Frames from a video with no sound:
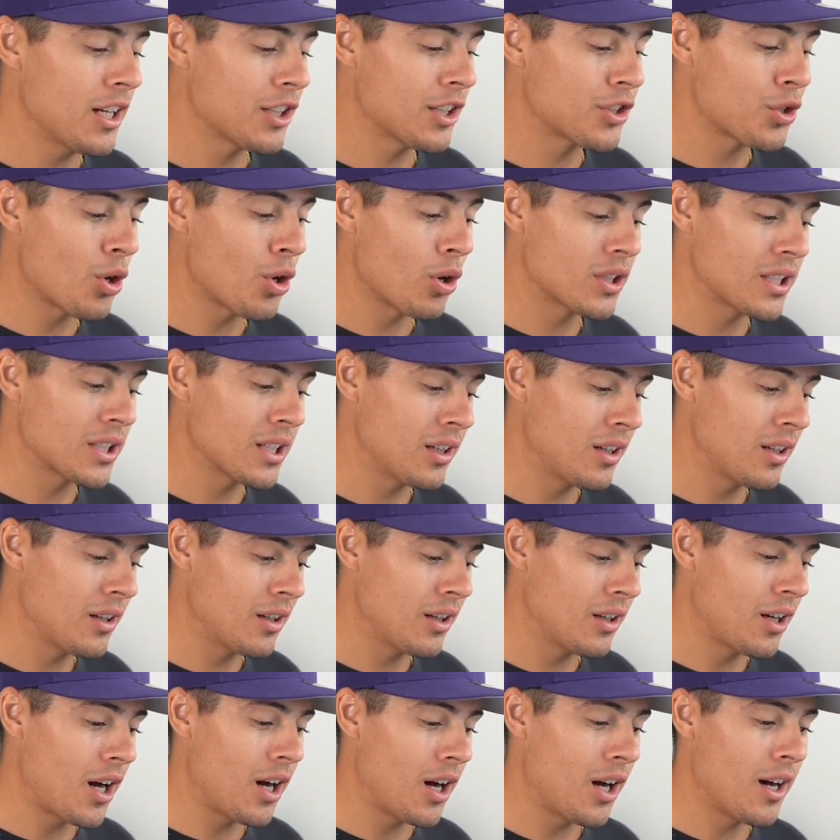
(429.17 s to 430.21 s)
start
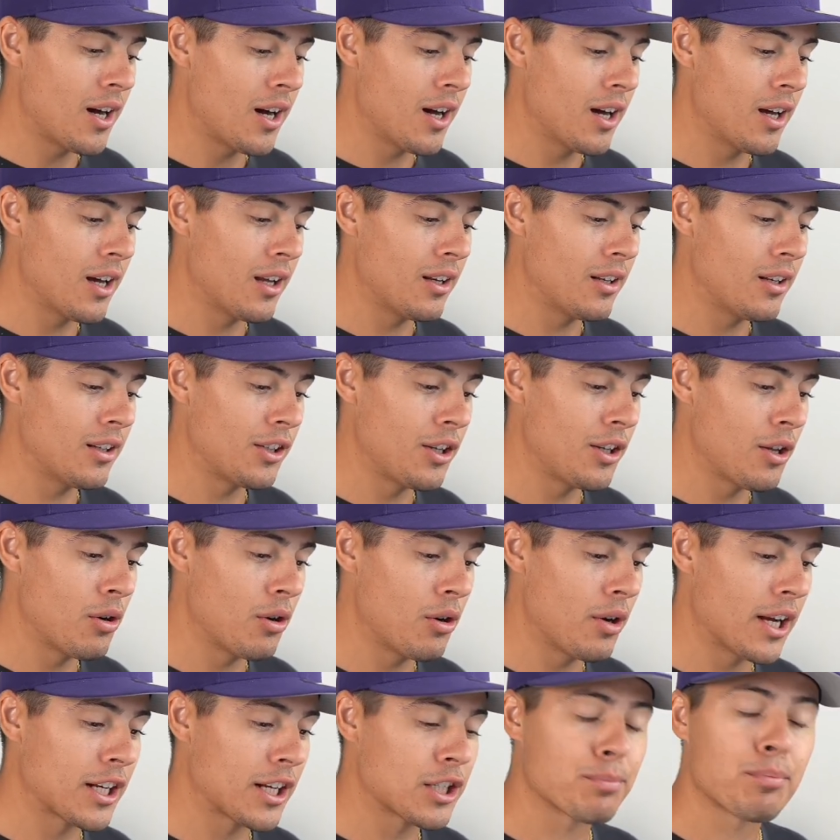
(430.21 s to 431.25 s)

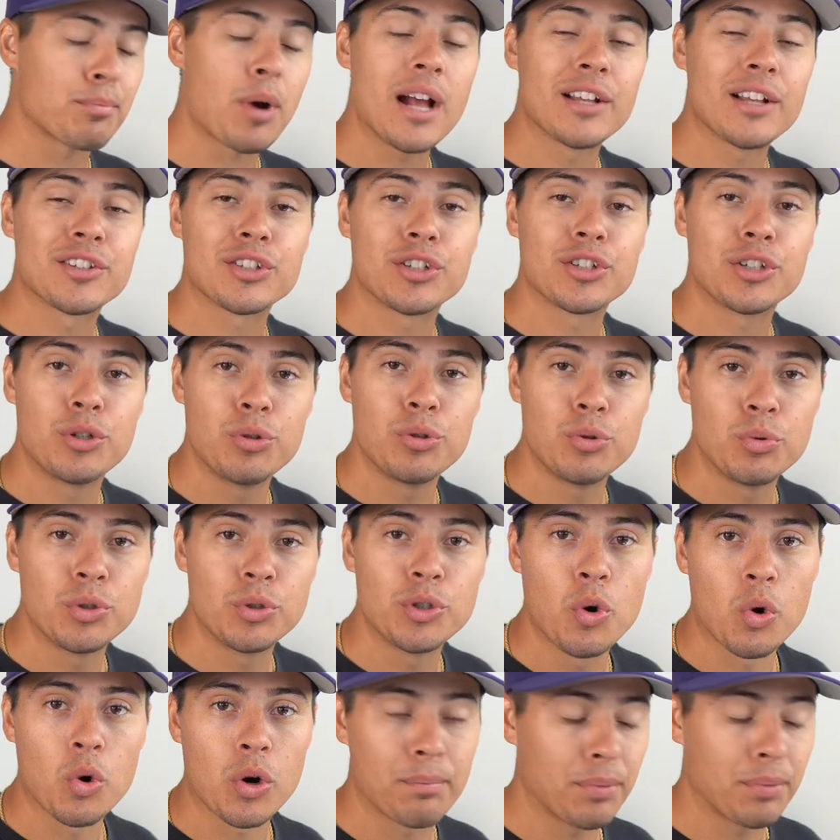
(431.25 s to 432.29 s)
to express to
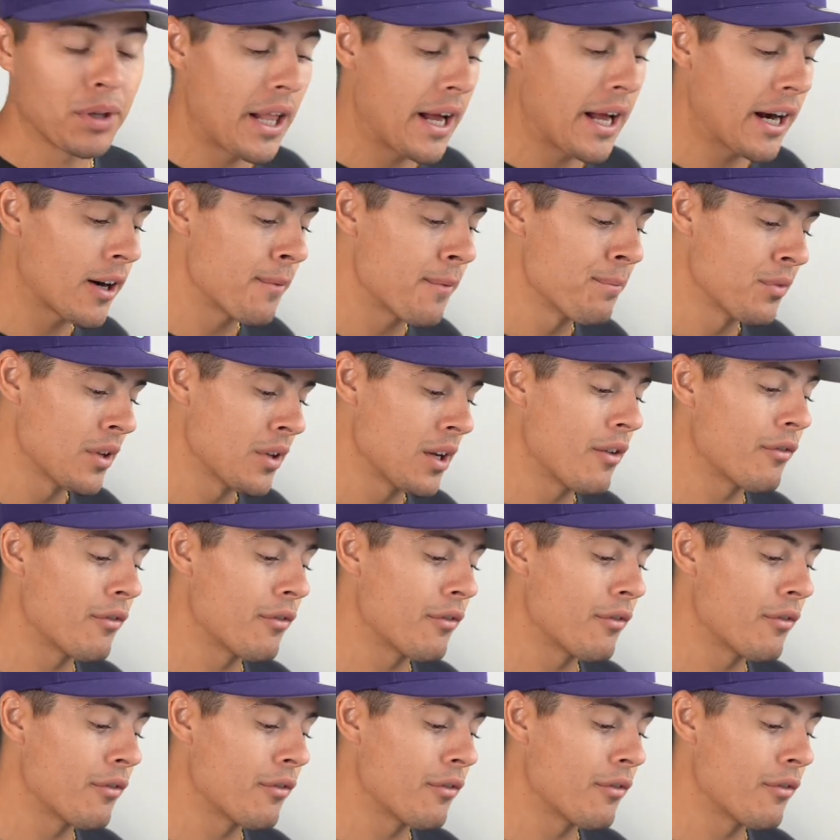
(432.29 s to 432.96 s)
your player,